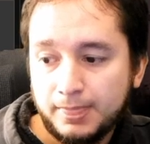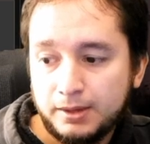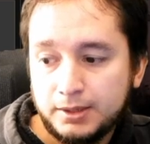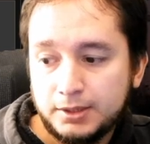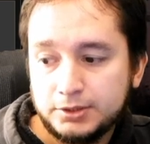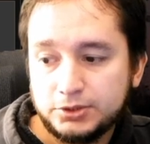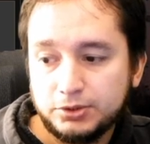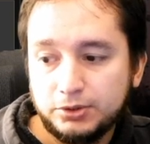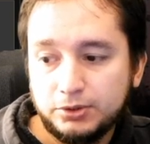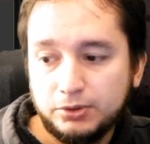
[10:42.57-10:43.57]

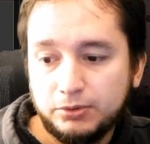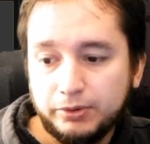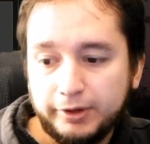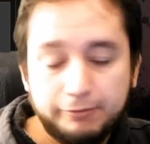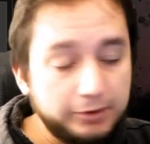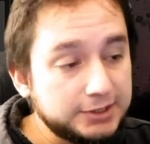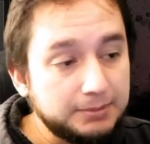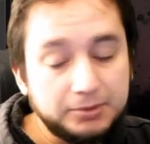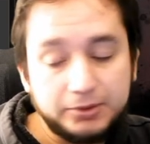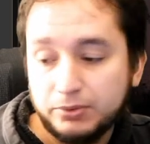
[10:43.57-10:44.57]
So if, for
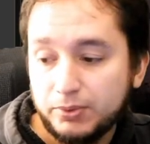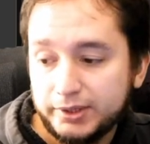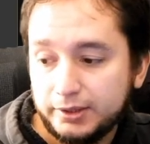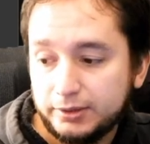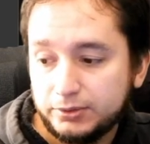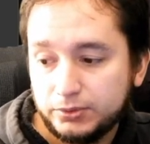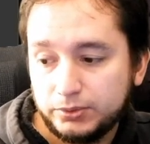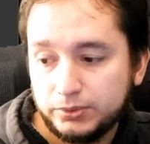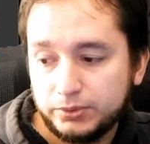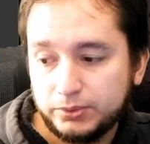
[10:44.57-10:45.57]
example, you wanted
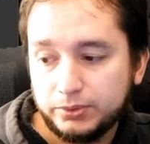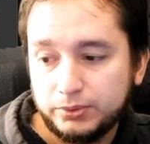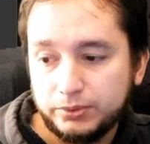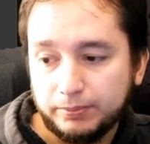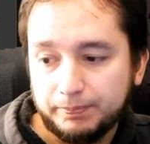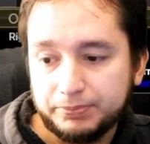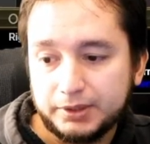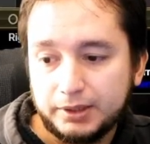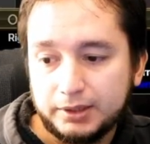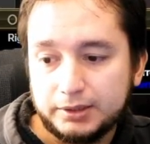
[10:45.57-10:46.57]
to
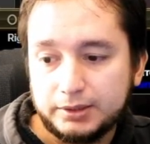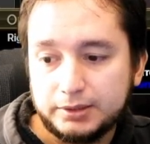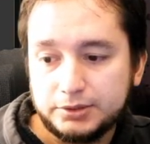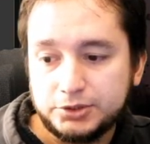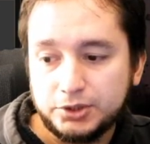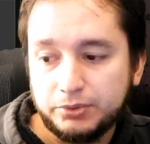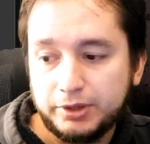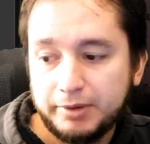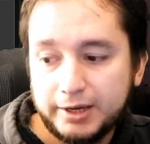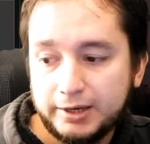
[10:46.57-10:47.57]
show them
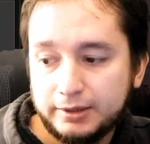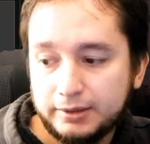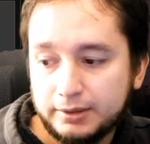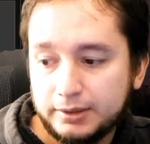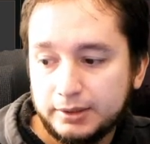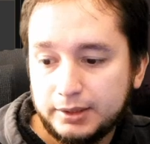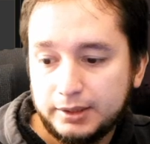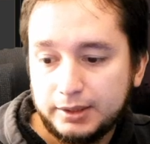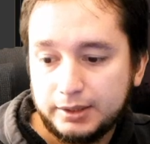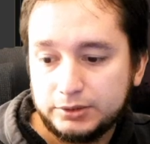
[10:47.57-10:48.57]
again,
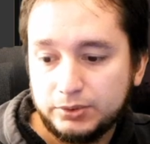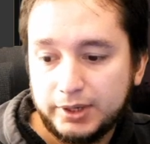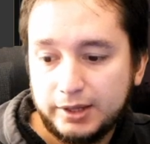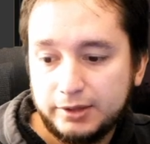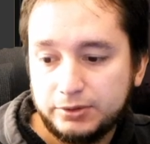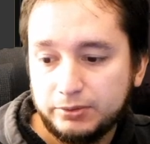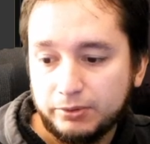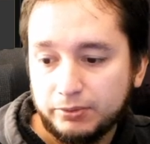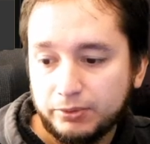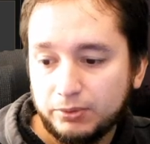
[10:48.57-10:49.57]
you can add your
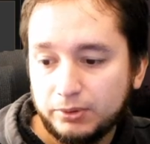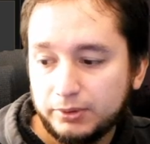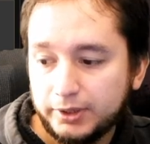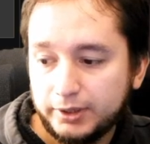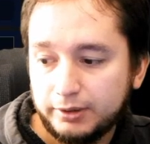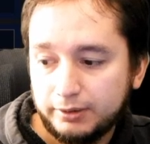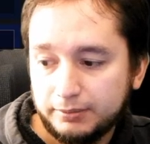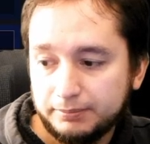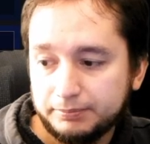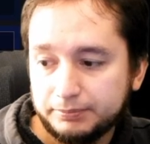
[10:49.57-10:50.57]
own rule here.
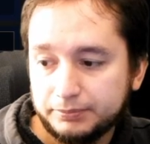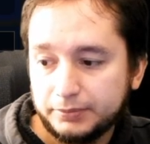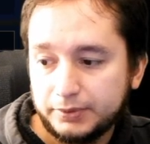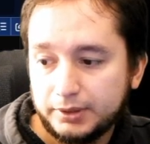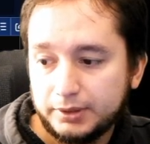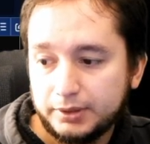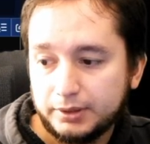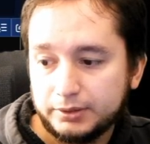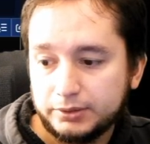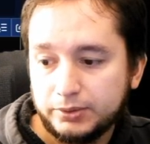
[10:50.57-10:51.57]

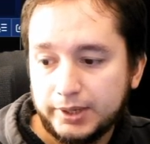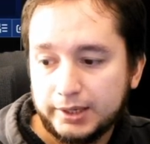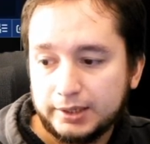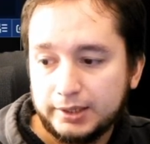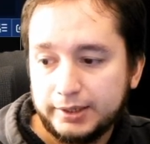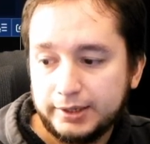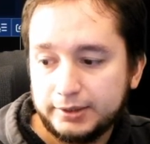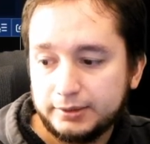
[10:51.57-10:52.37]
You can click it,